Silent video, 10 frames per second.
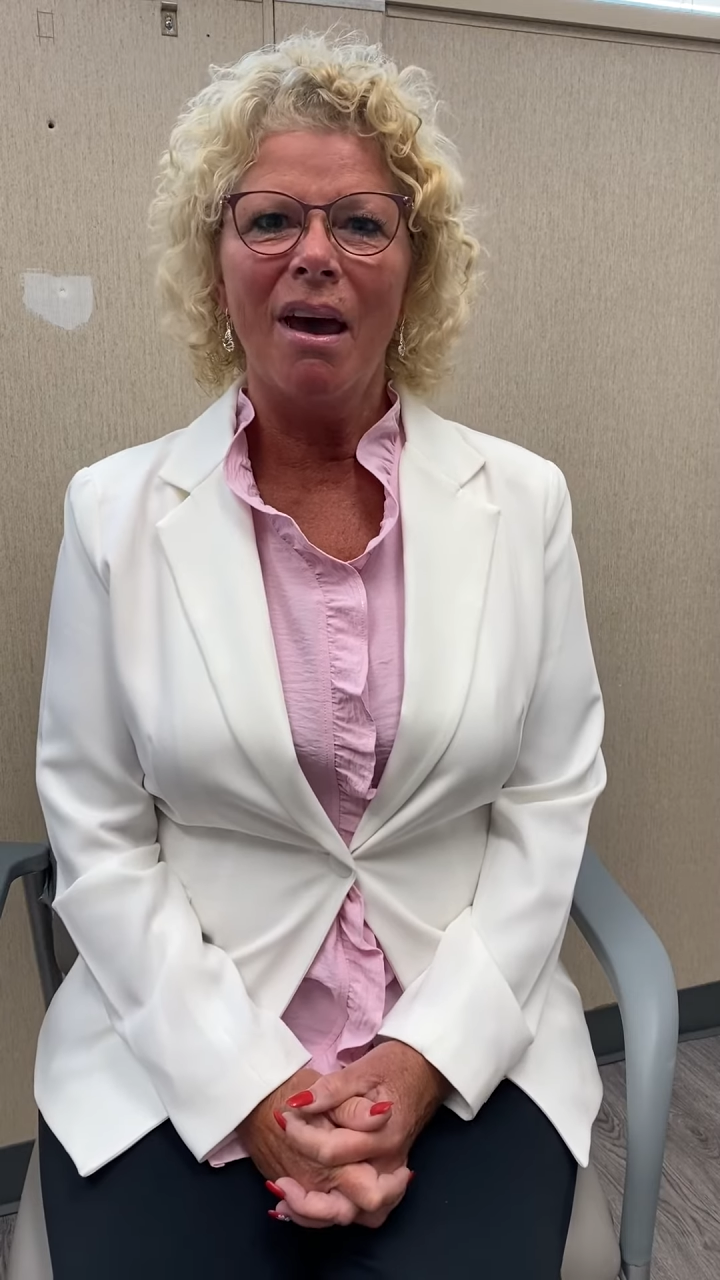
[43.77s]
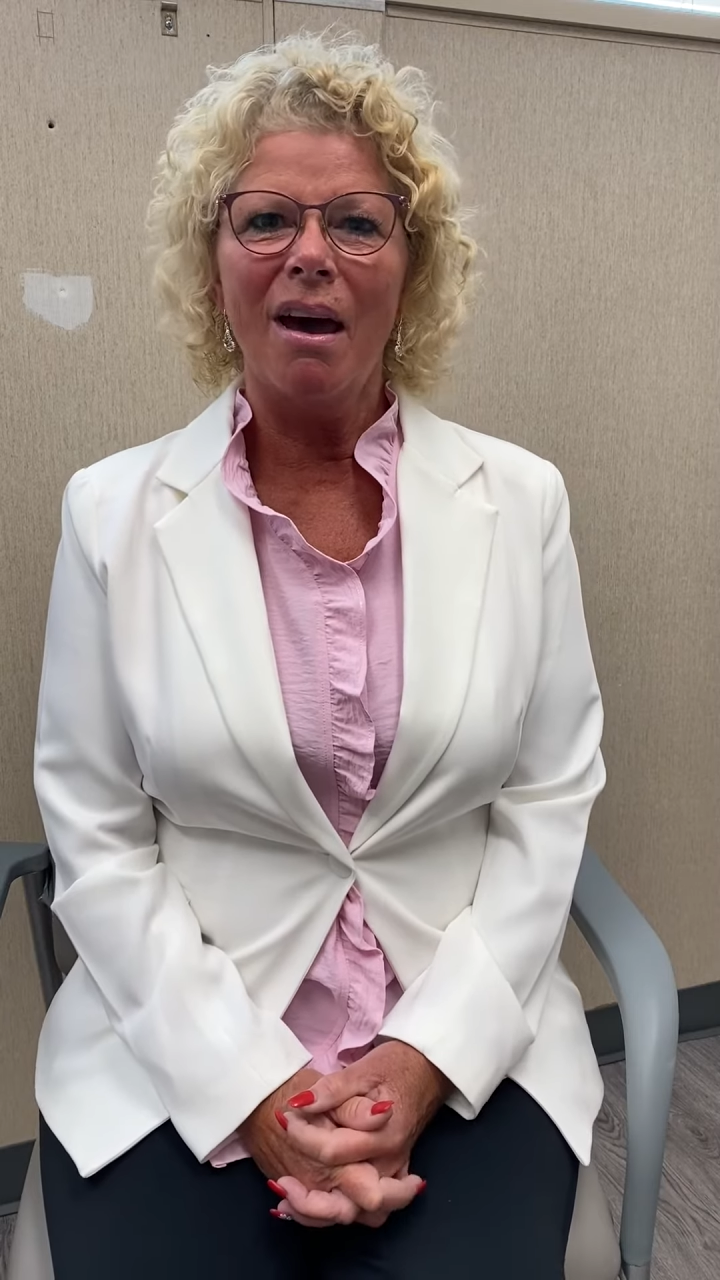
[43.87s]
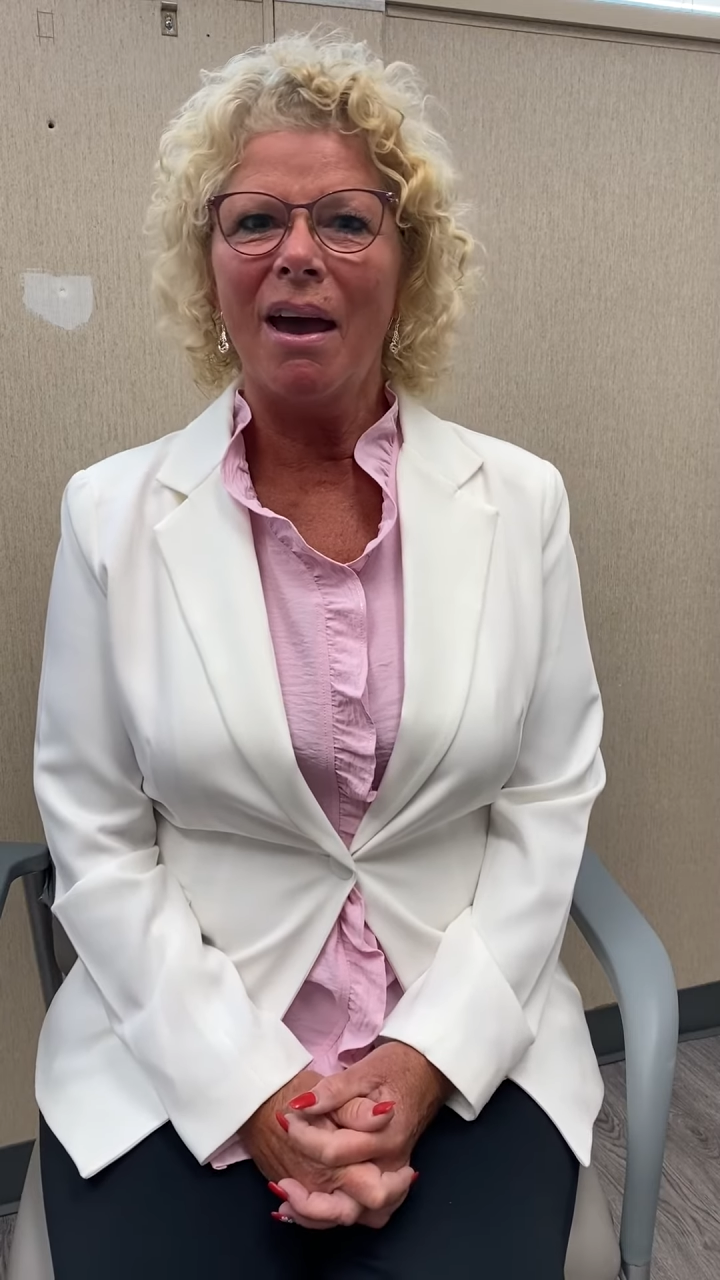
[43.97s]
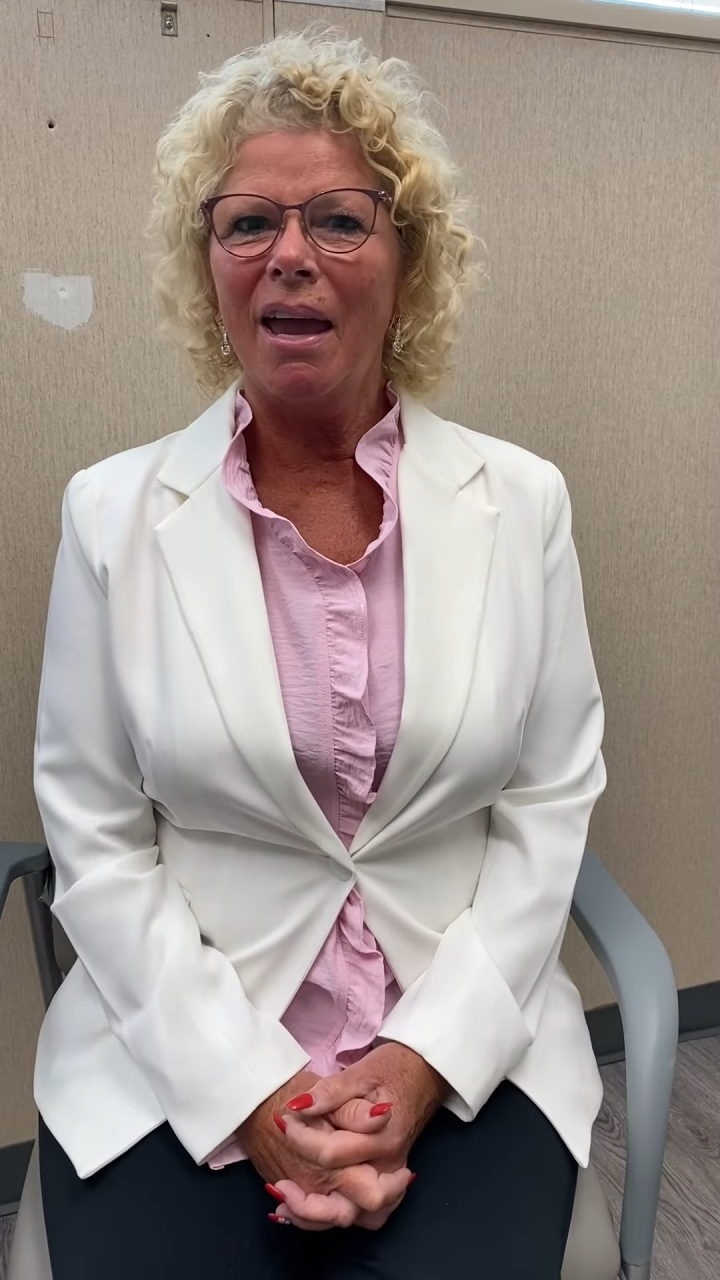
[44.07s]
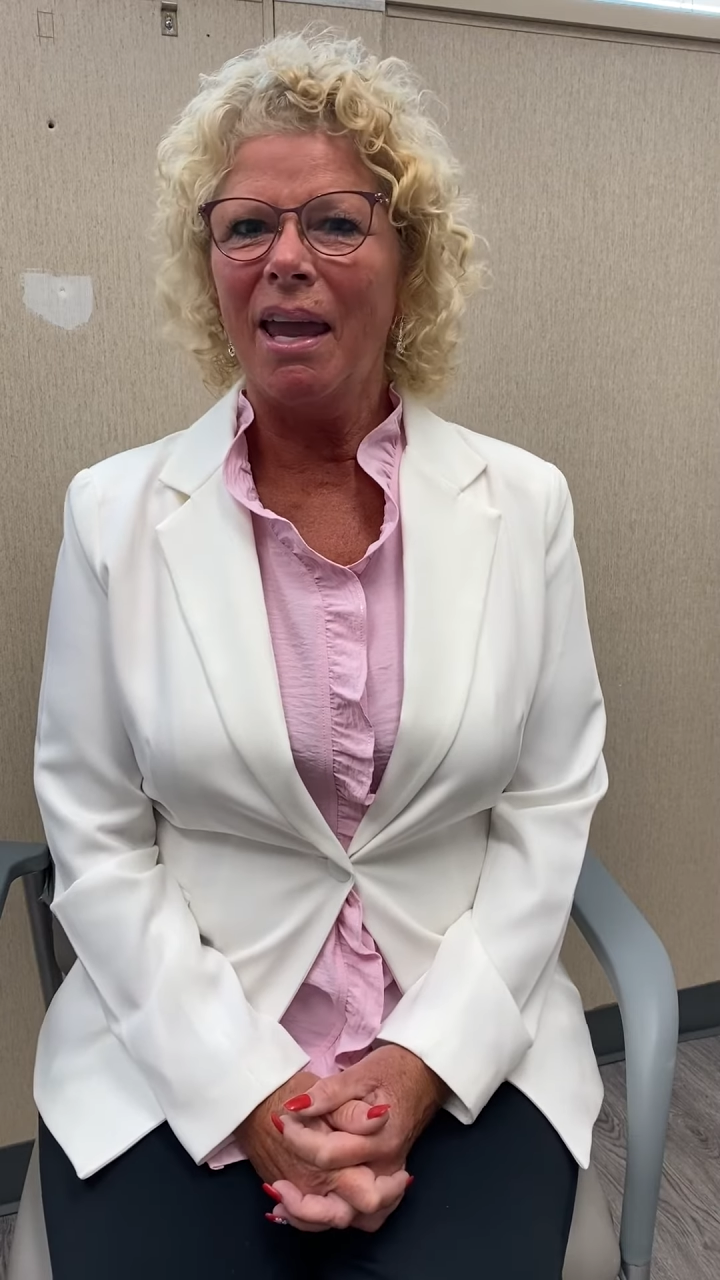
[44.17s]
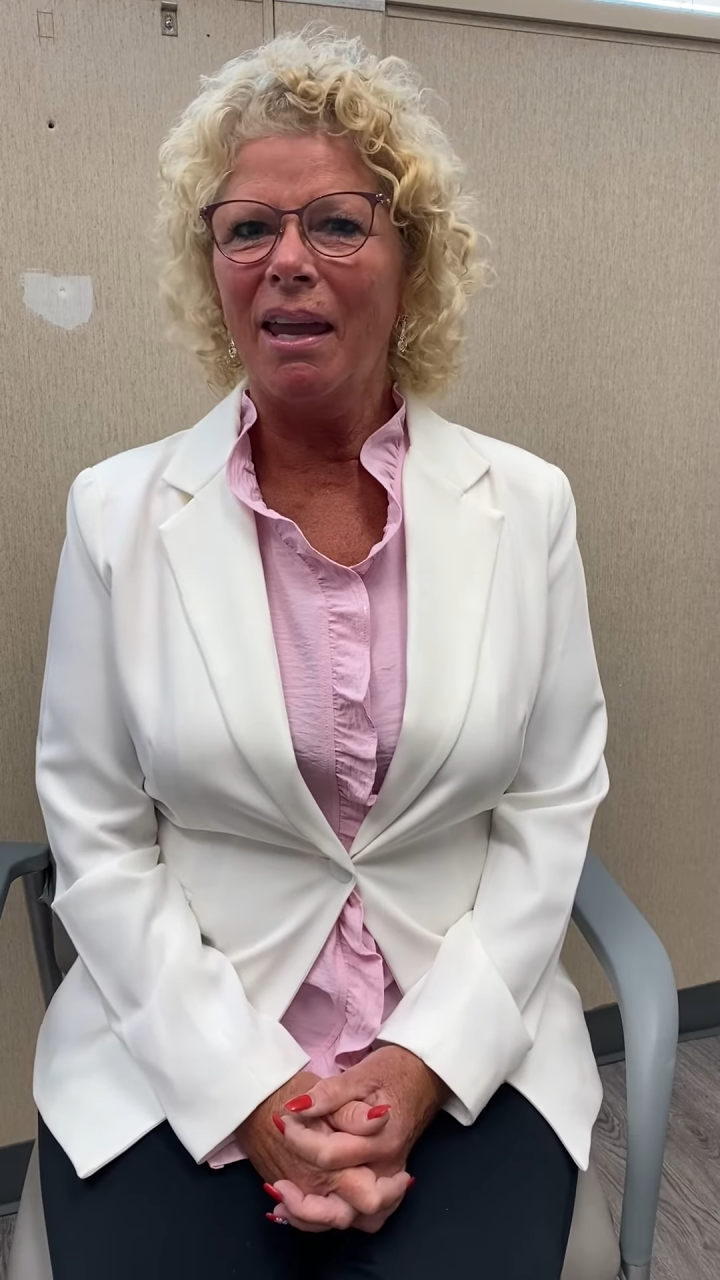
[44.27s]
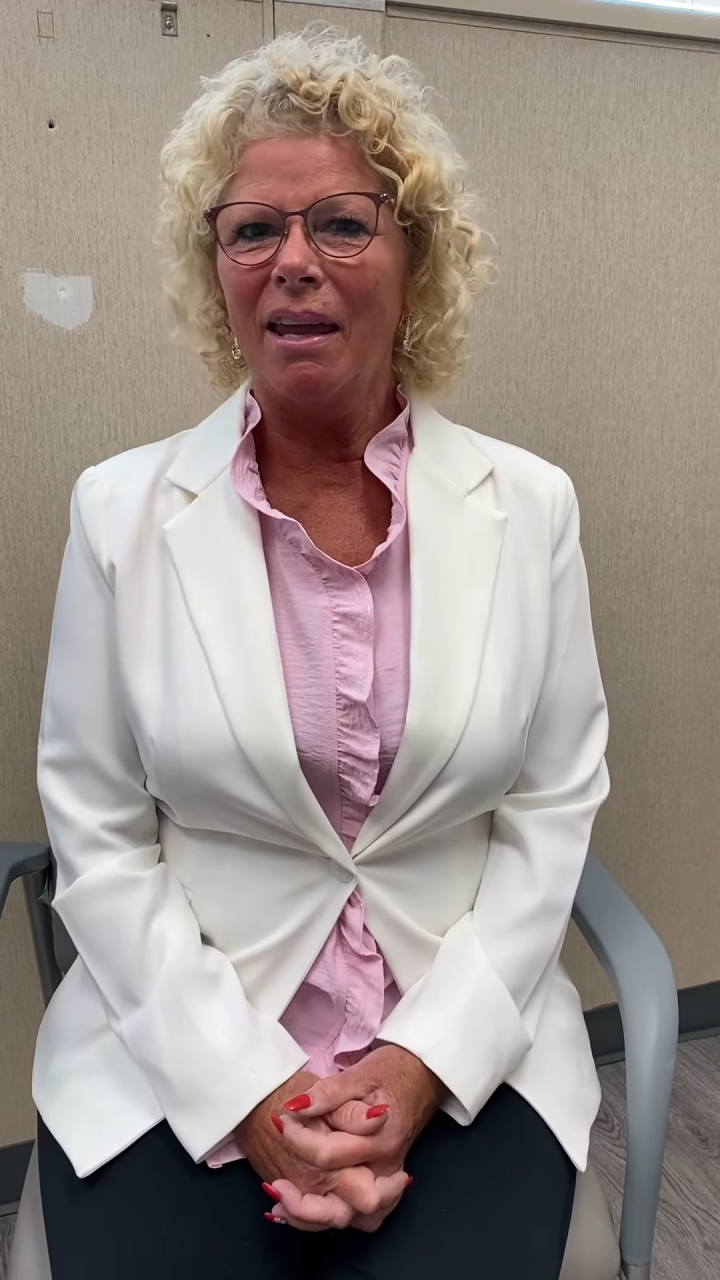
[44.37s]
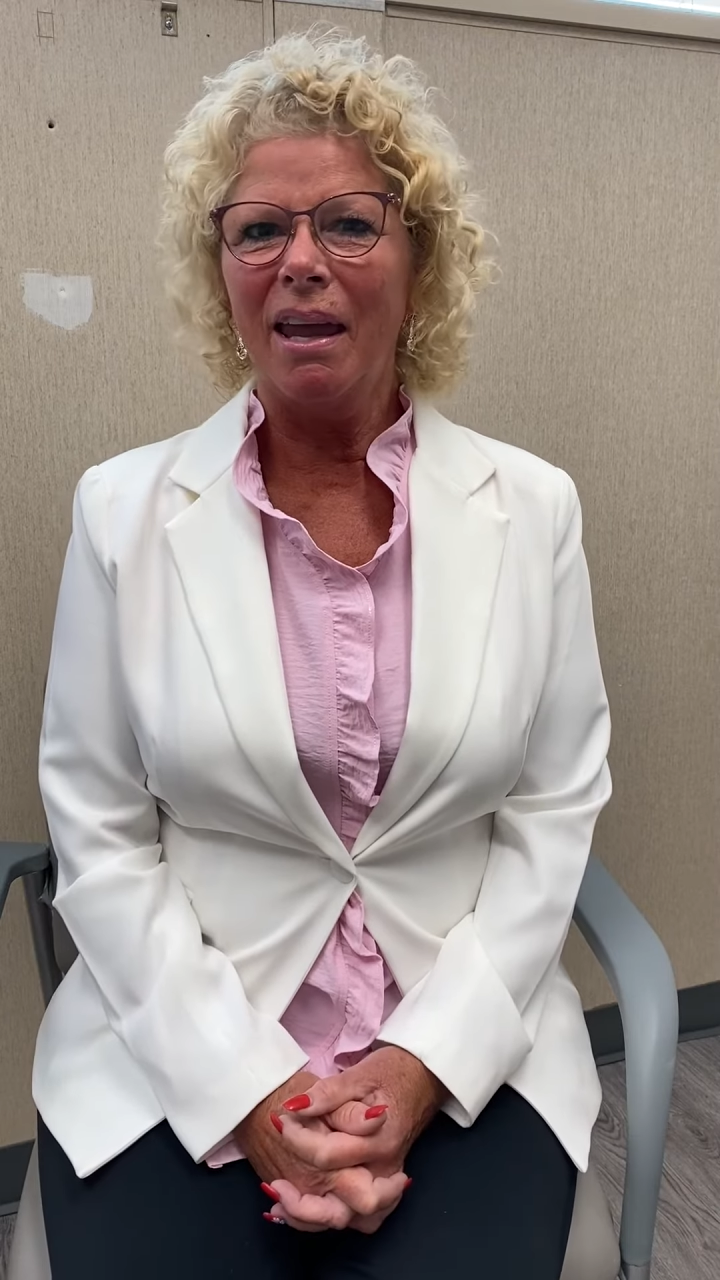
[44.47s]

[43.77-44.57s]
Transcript: I